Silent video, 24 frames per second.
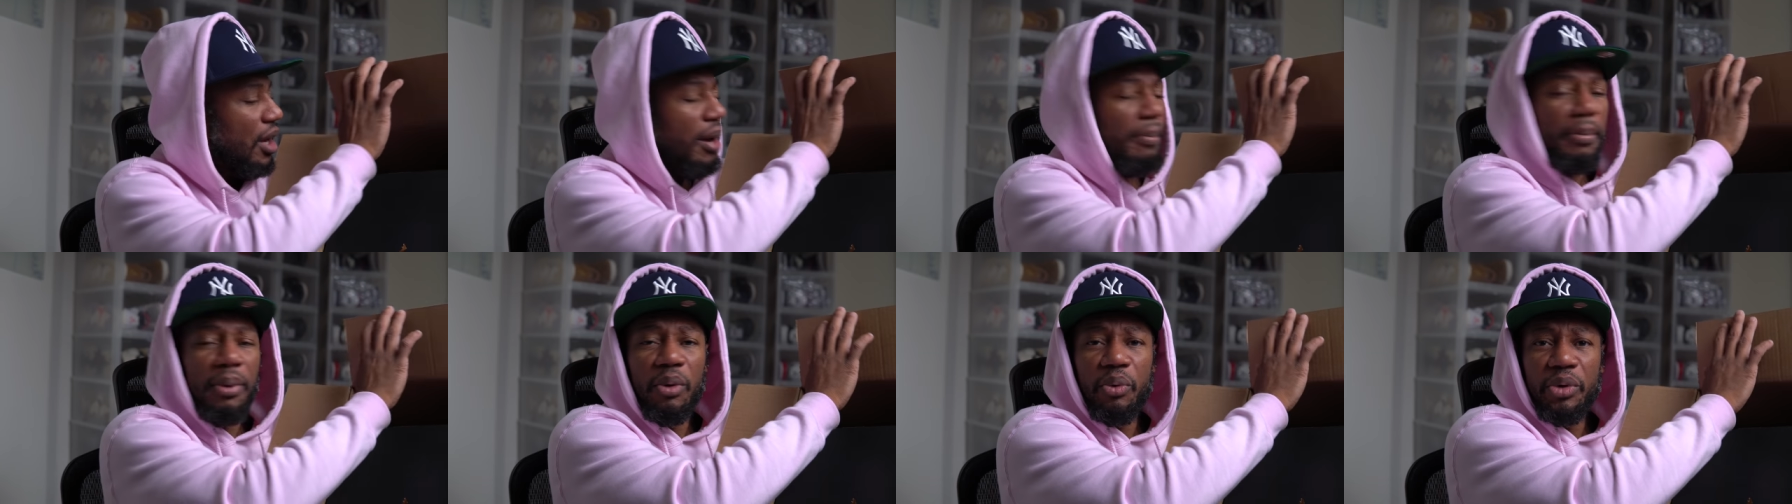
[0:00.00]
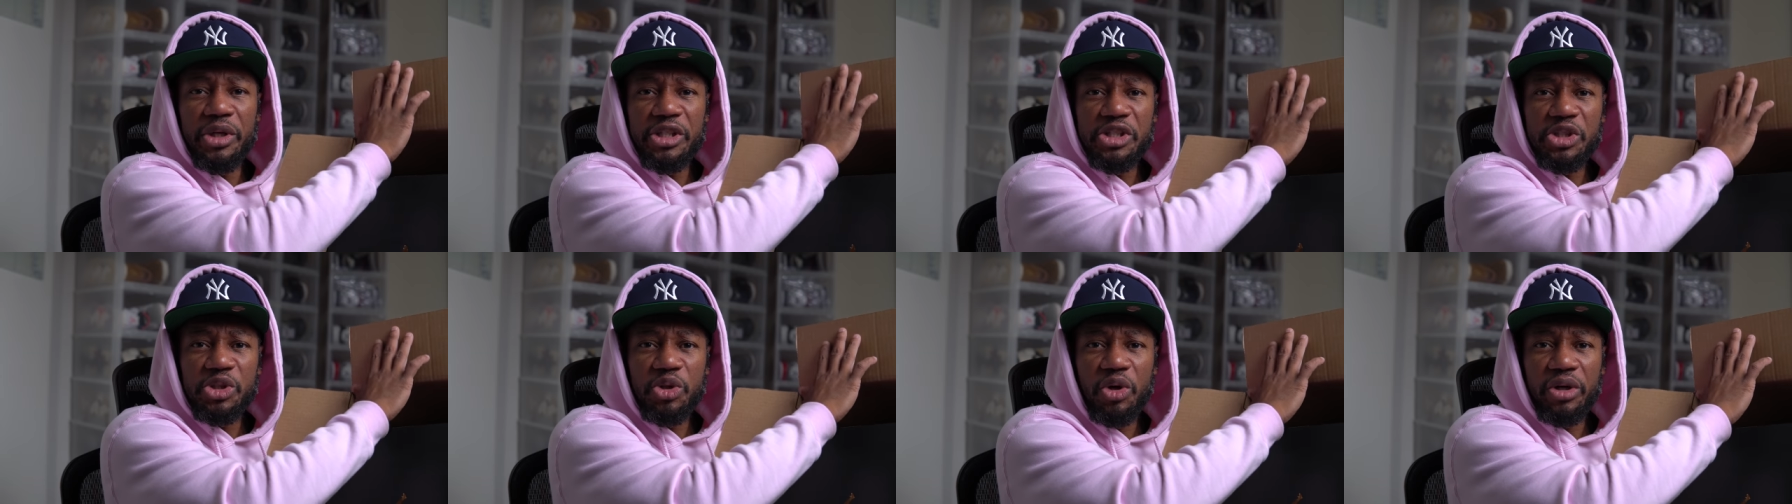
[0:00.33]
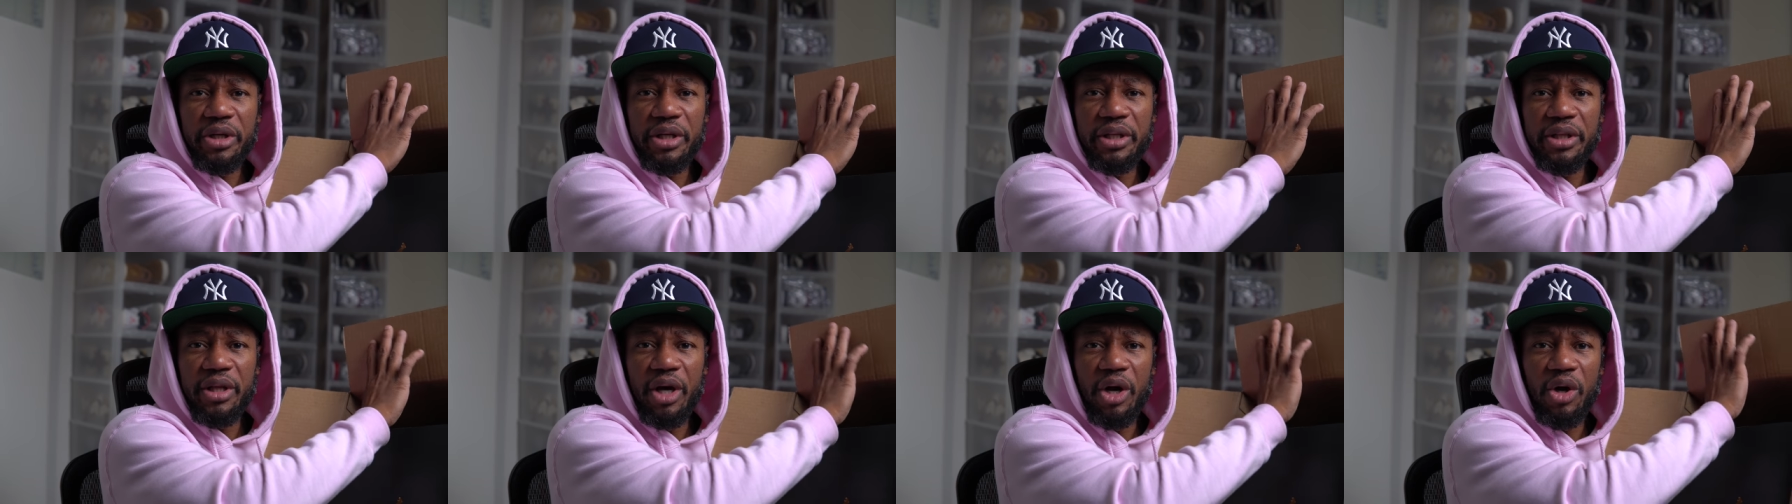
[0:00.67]
But which
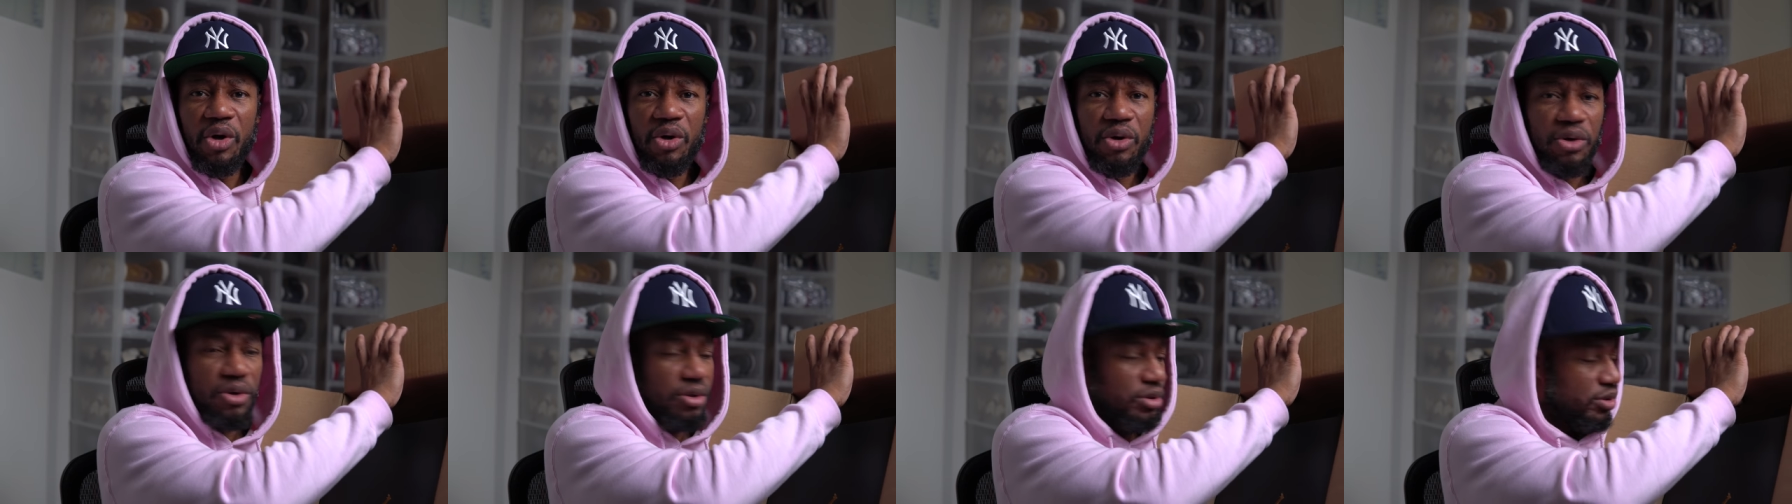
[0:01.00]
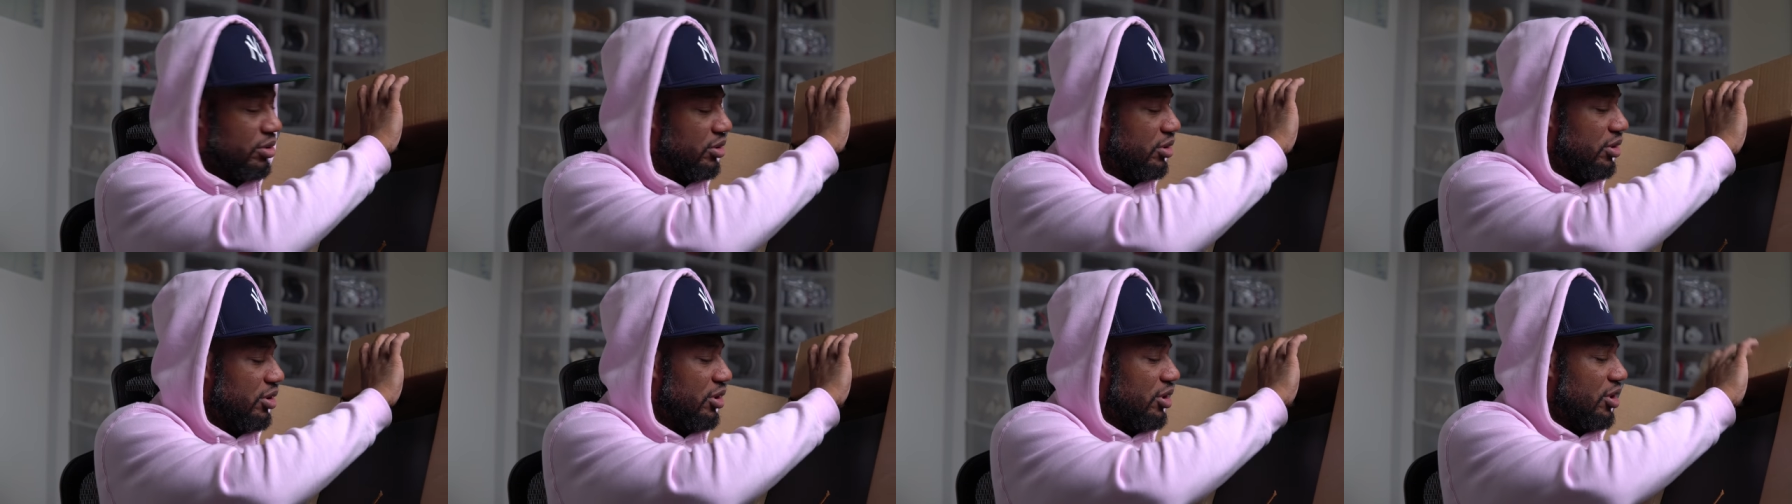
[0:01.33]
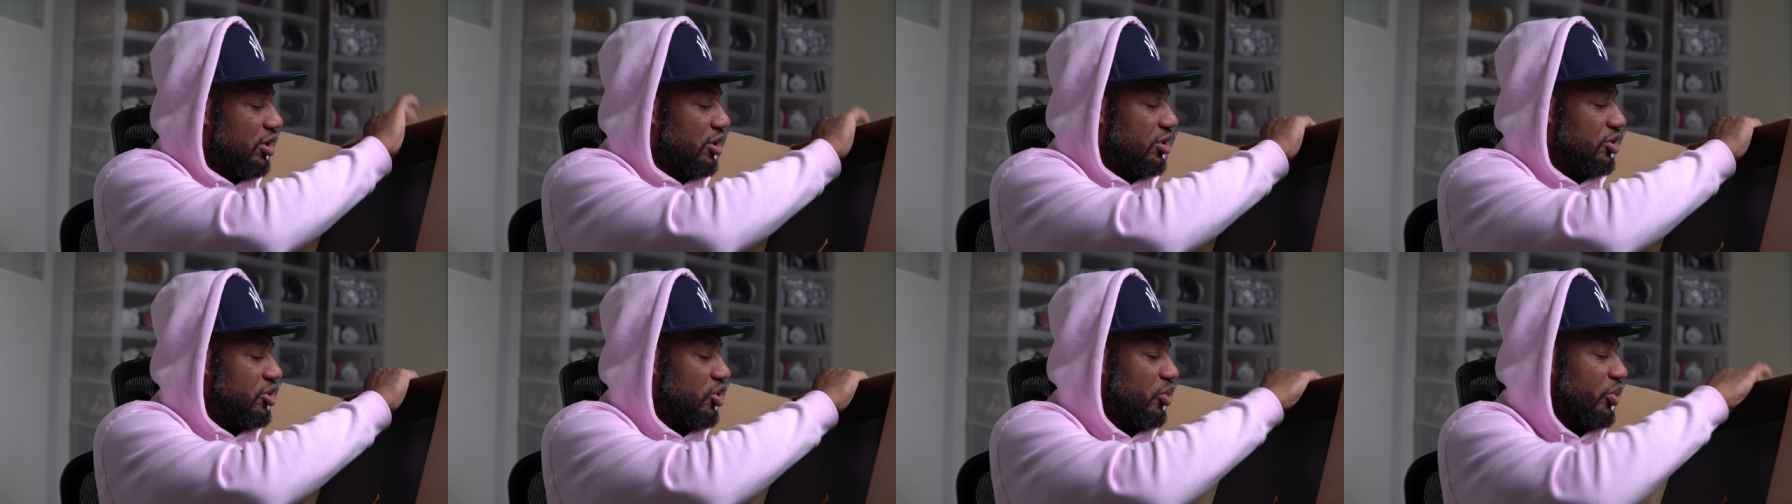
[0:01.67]
Jordan though?
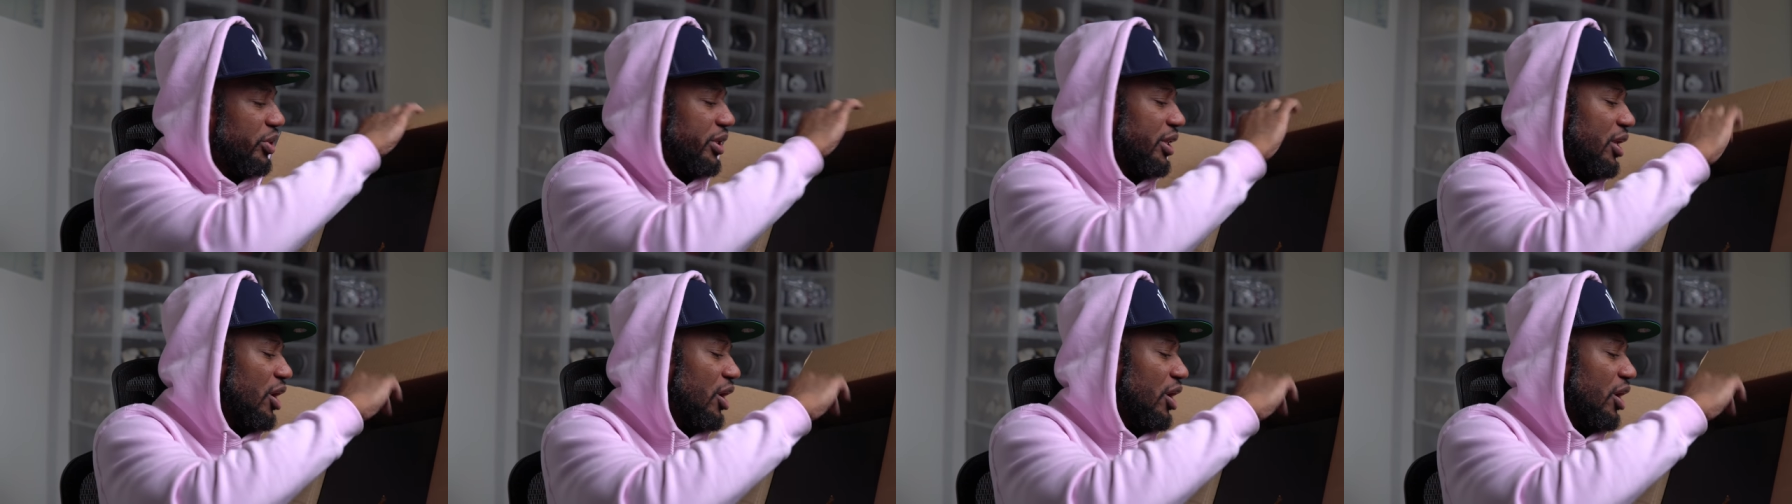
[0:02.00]
Do we